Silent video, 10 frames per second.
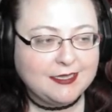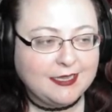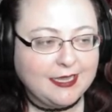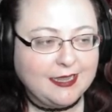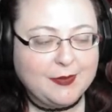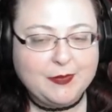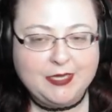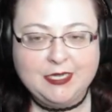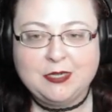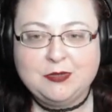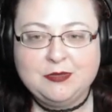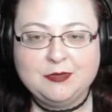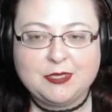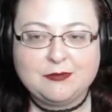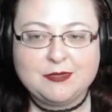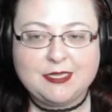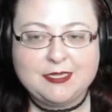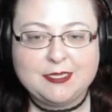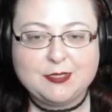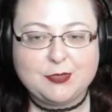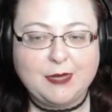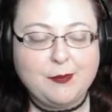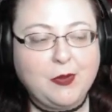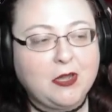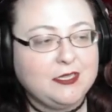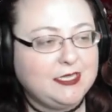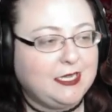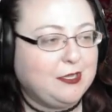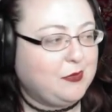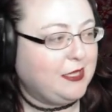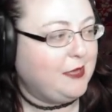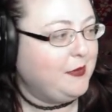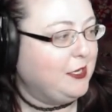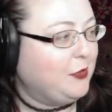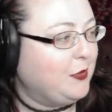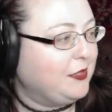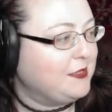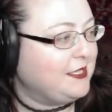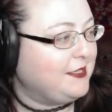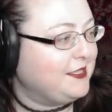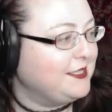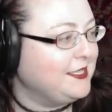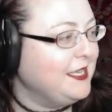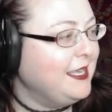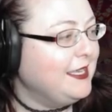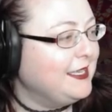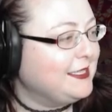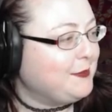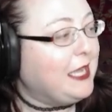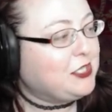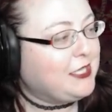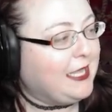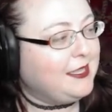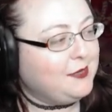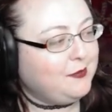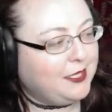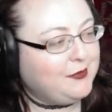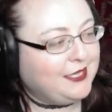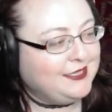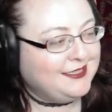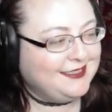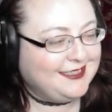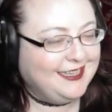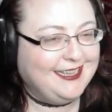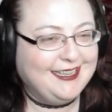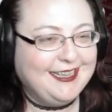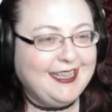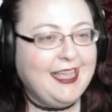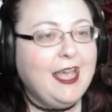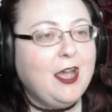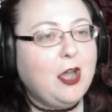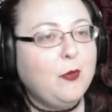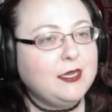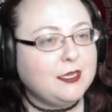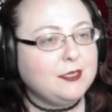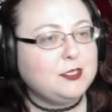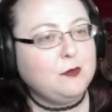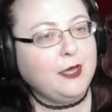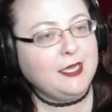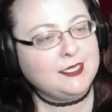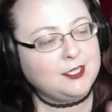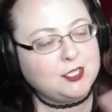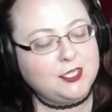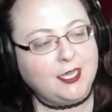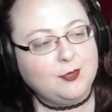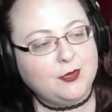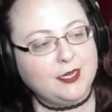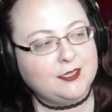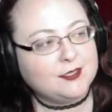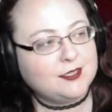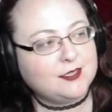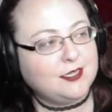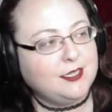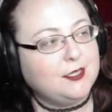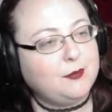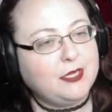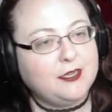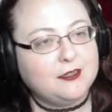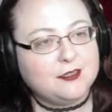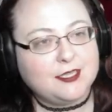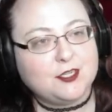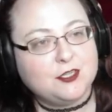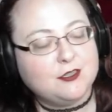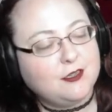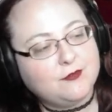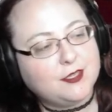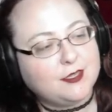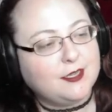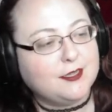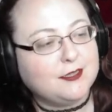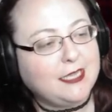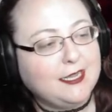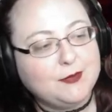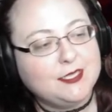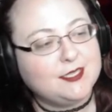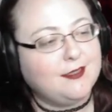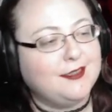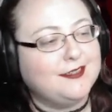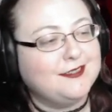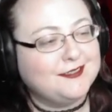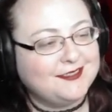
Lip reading: and let me know what the result is, or my Polyteller will let me know what the result is. Smash that thin blood button. Oh, and don't pay attention to anyone else in the player section of the thing. That means nothing.